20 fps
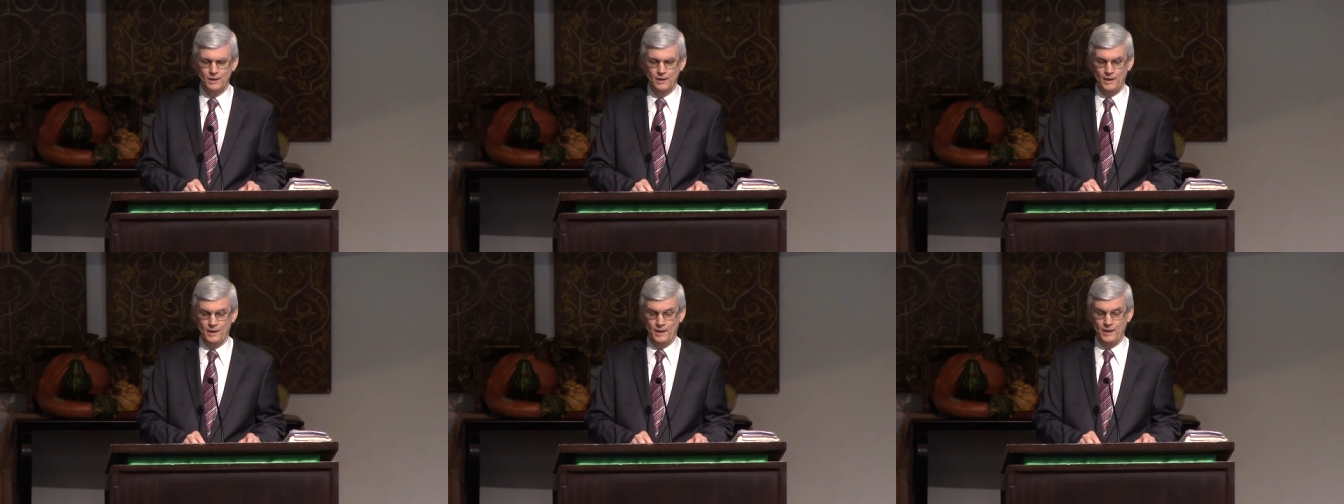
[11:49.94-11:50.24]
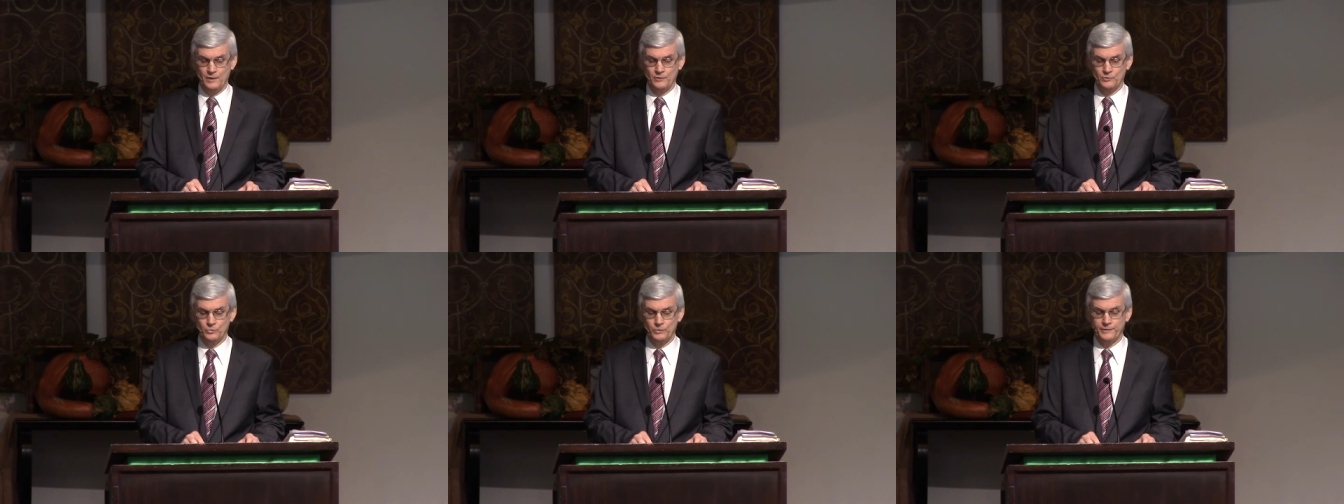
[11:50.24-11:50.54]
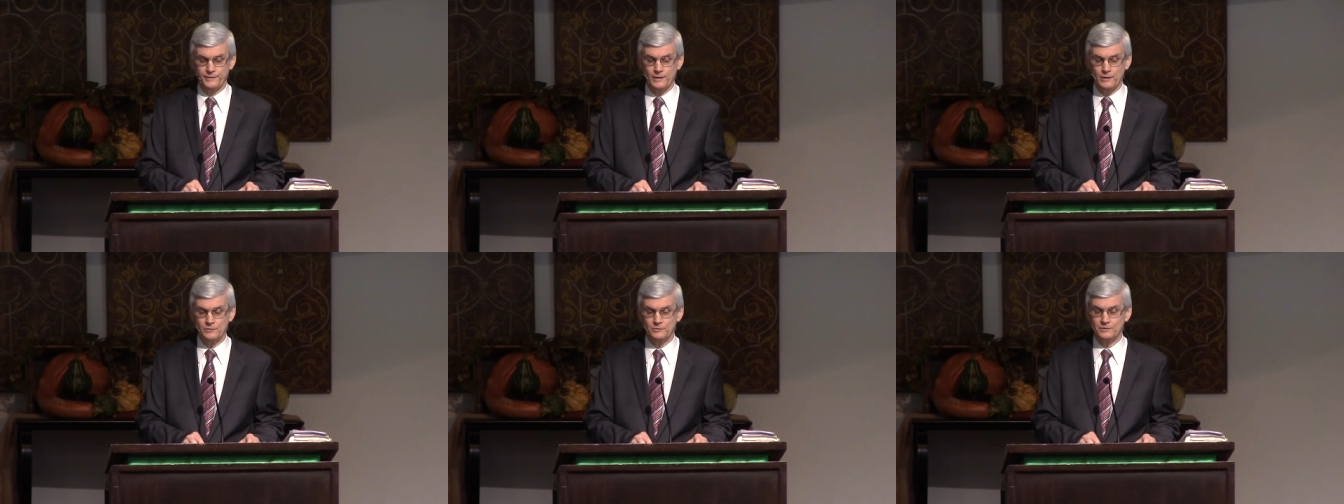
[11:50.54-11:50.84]
And
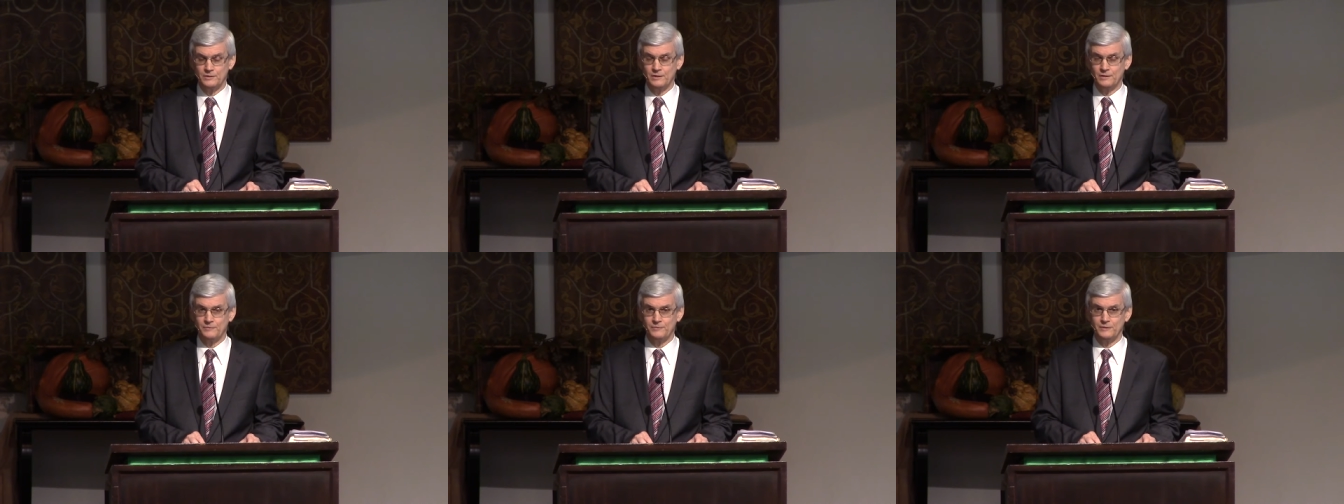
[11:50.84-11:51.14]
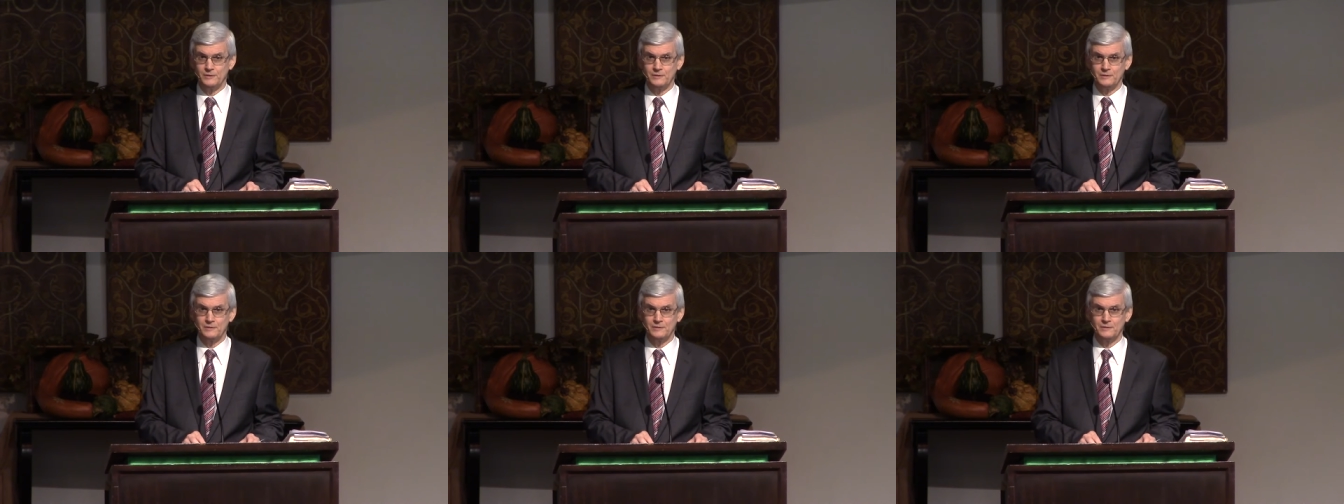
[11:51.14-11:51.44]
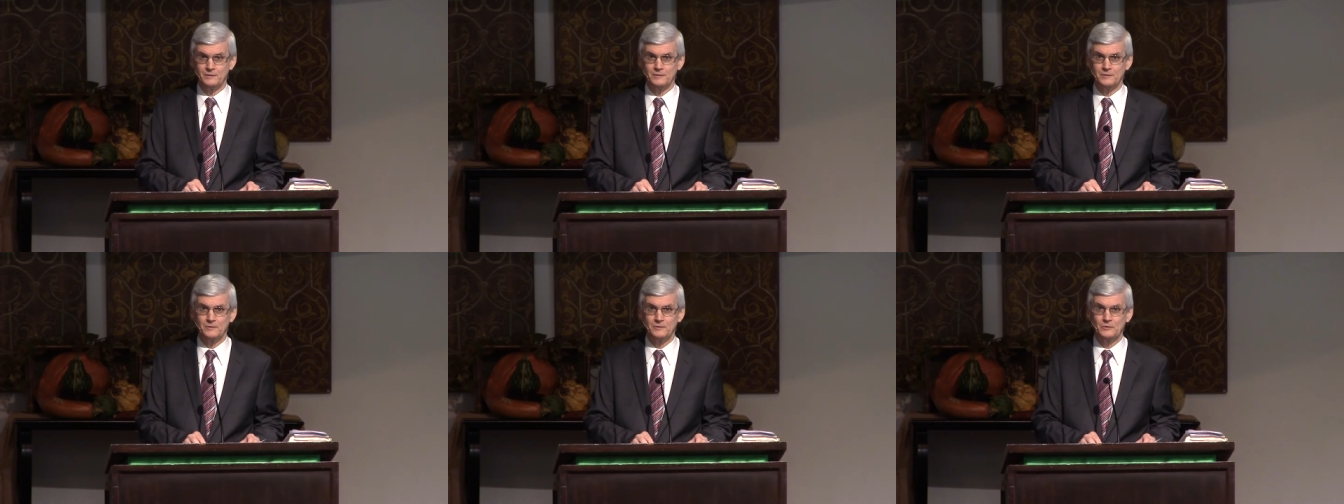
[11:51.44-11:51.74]
without
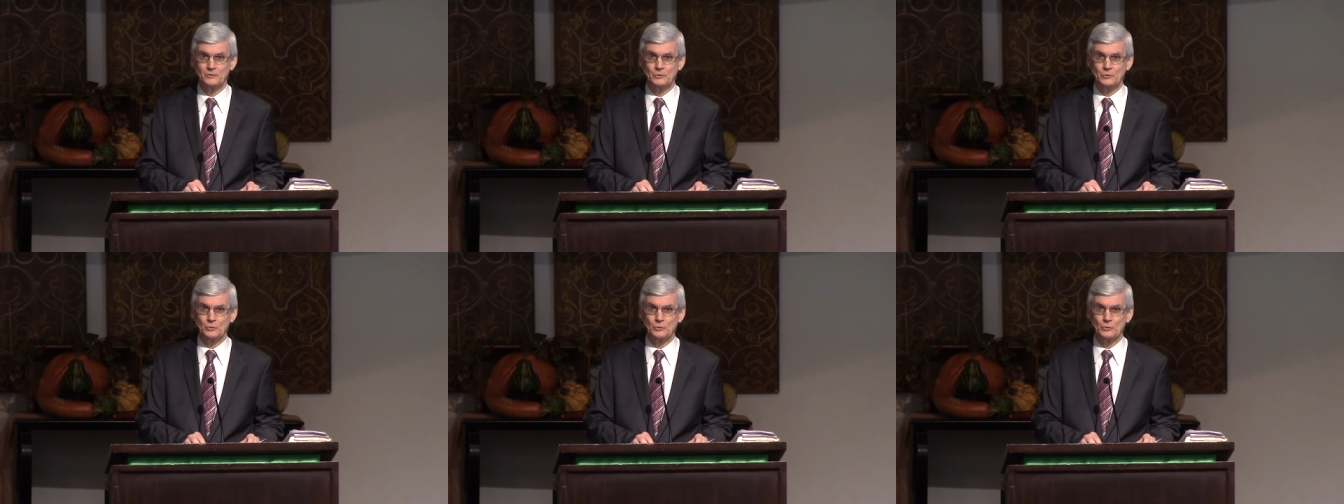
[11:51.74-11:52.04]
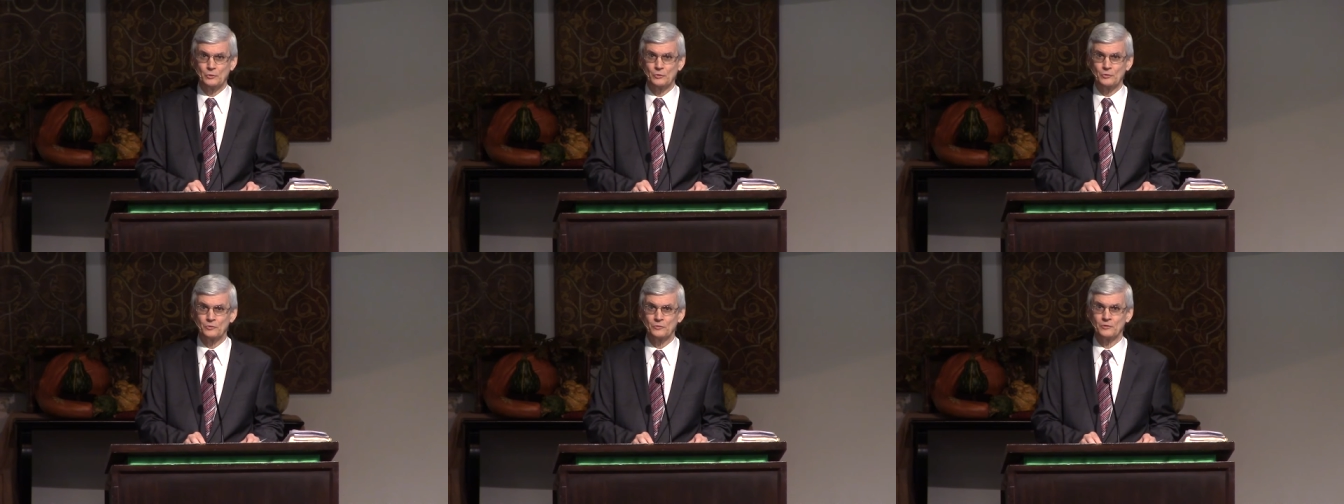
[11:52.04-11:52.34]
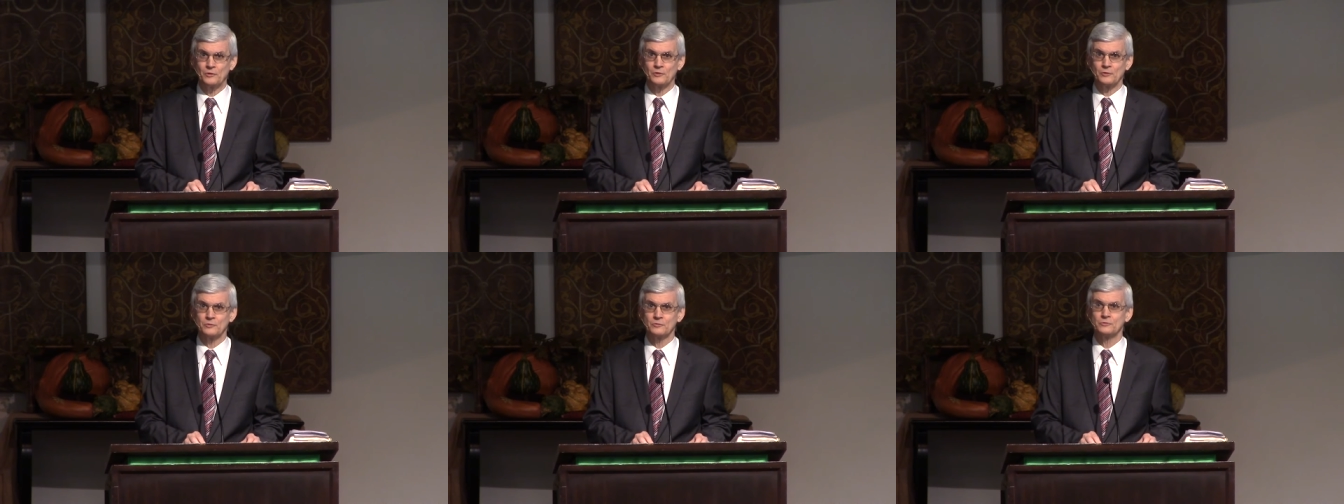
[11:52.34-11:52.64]
giving,
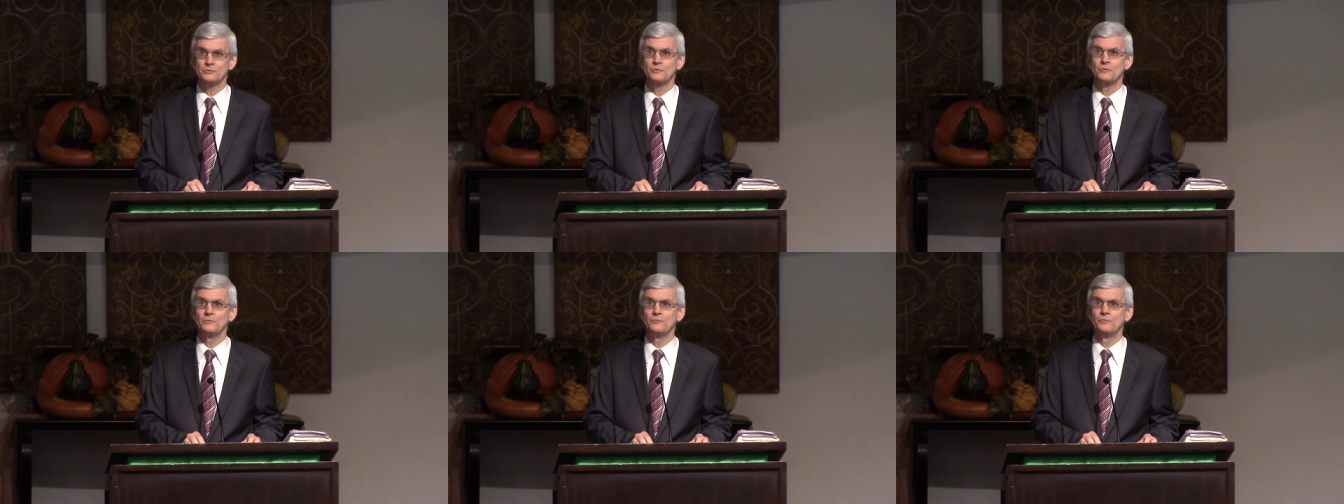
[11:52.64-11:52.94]
there's